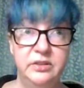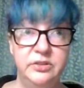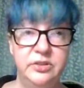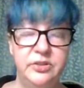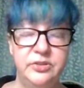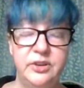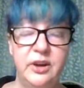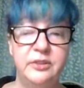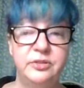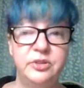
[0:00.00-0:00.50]

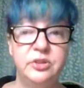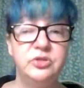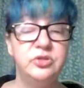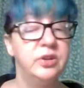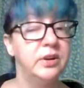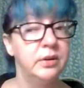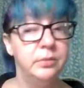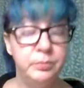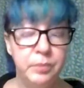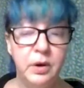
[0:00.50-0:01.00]
stuffed
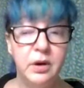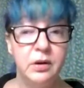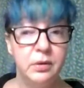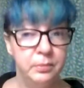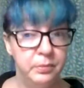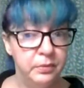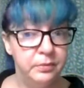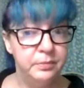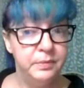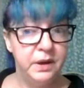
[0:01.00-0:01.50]
chicken
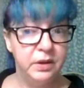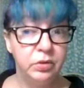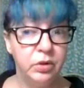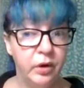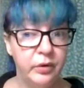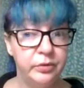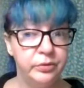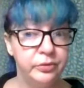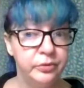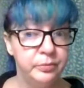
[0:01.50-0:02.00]
parm
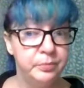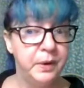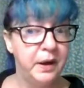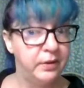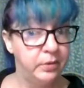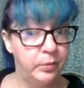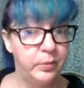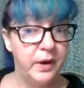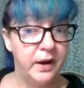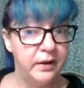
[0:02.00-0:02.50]
meatloaf,
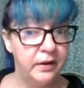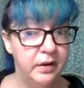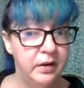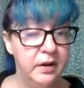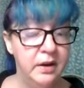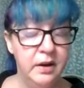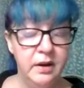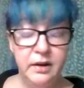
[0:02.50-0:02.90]
by the way.